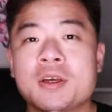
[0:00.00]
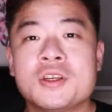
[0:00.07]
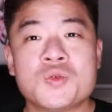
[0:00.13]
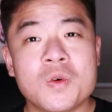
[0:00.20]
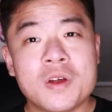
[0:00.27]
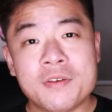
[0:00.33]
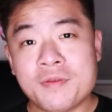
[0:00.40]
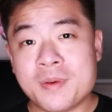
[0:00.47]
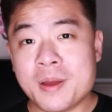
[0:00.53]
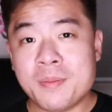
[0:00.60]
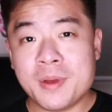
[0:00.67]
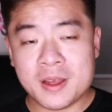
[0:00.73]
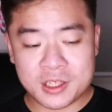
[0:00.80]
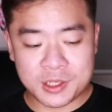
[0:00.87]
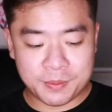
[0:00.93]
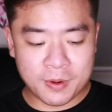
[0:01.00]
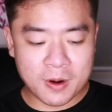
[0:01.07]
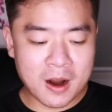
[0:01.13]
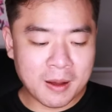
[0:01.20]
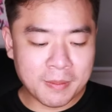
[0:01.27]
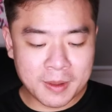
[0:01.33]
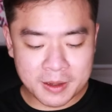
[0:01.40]
because one of my biggest
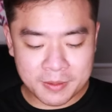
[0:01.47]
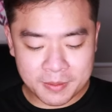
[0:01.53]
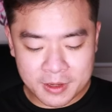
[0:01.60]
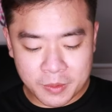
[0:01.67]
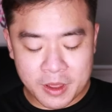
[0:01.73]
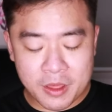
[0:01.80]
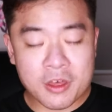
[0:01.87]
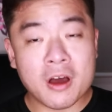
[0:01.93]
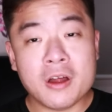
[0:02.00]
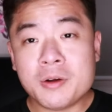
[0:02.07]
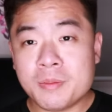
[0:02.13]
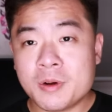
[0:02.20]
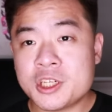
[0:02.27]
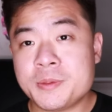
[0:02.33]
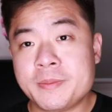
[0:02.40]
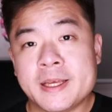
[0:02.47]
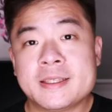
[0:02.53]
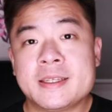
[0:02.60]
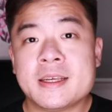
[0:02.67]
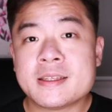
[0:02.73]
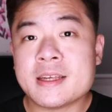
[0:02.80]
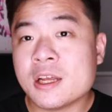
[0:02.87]
problems with other brush
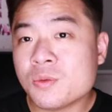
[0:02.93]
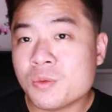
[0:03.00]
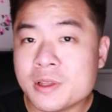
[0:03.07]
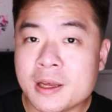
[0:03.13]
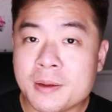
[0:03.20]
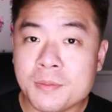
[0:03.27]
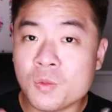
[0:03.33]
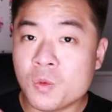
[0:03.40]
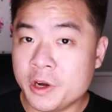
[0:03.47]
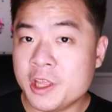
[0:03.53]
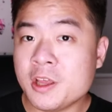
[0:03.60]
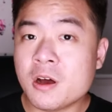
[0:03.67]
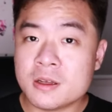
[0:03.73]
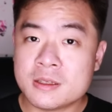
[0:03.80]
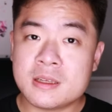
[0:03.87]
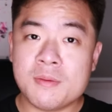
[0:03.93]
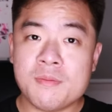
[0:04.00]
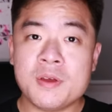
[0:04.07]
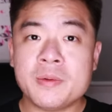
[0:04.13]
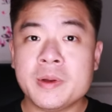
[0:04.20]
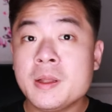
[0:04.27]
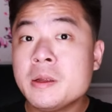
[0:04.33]
pens is that when I'm working on
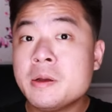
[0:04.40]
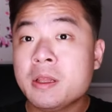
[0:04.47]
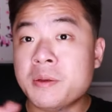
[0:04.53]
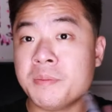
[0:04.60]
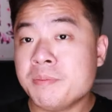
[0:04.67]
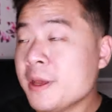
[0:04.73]
something really, really